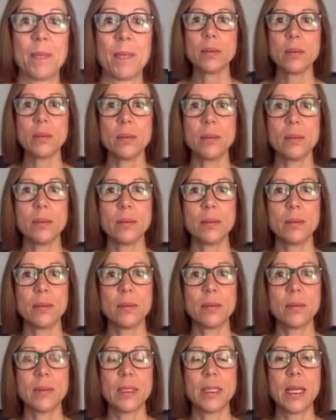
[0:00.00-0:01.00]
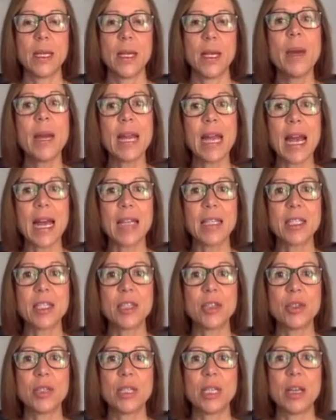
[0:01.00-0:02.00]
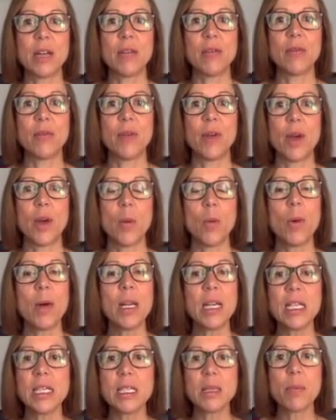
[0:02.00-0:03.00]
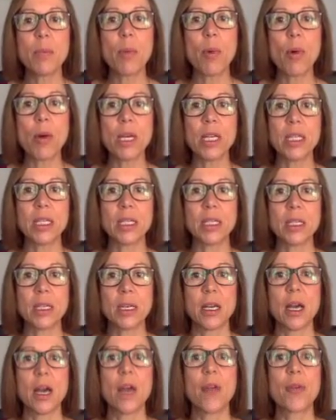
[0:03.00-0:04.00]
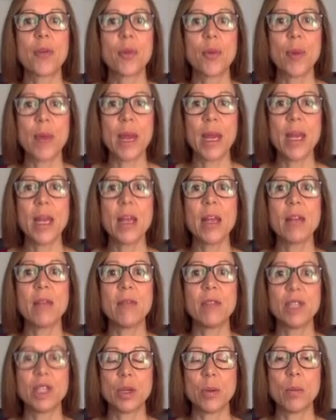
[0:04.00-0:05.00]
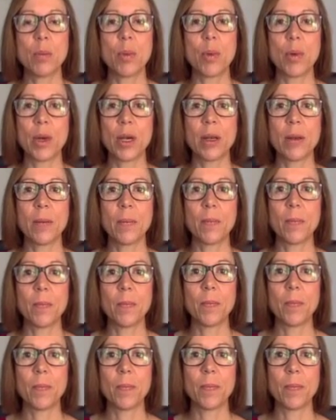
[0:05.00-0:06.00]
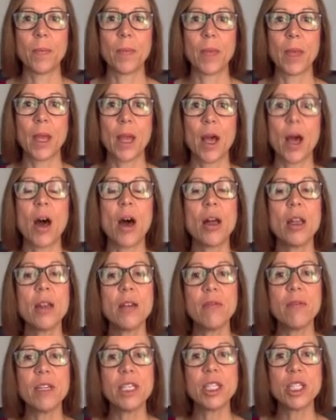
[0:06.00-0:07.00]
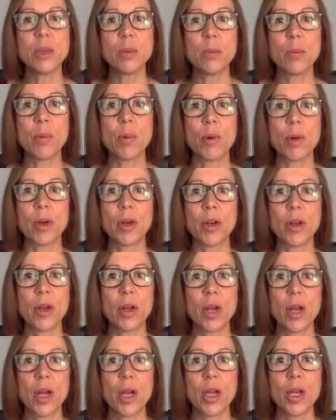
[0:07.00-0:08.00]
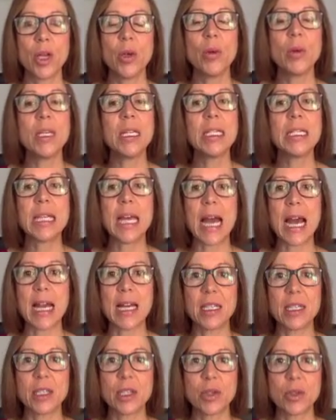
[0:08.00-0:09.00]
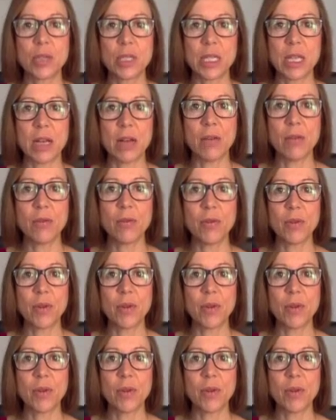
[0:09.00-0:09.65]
You might ask yourself, what is the point of creating a vision board? On a vision board, you need to ask yourself,